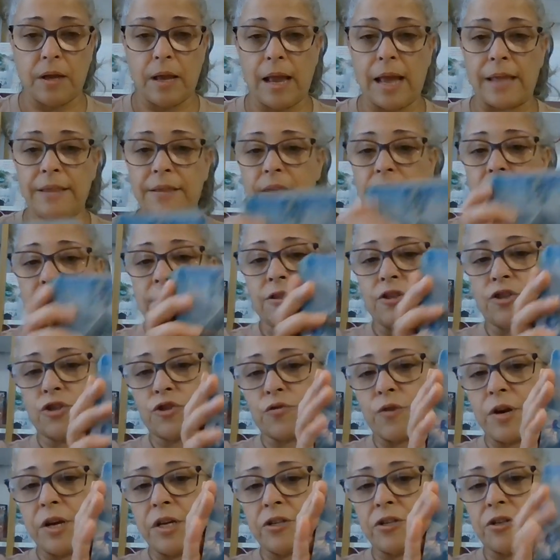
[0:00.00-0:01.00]
And the
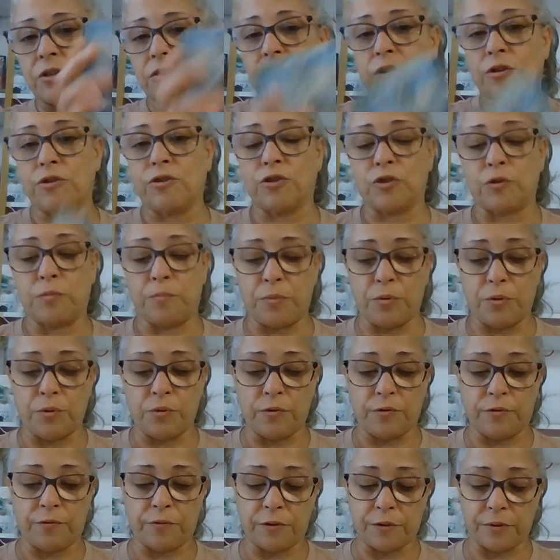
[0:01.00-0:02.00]
illustrations are just
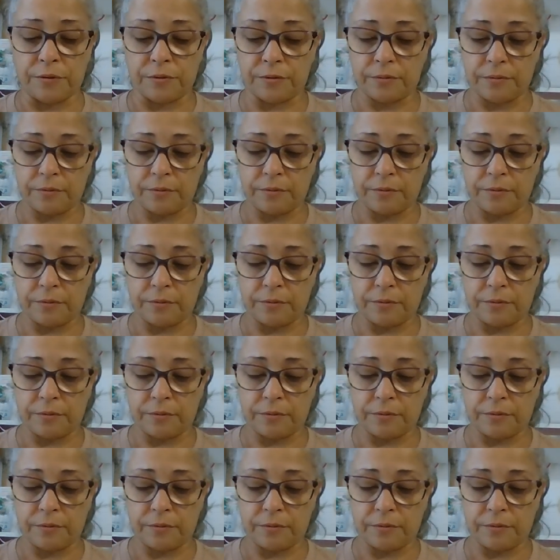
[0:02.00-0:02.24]
beautiful.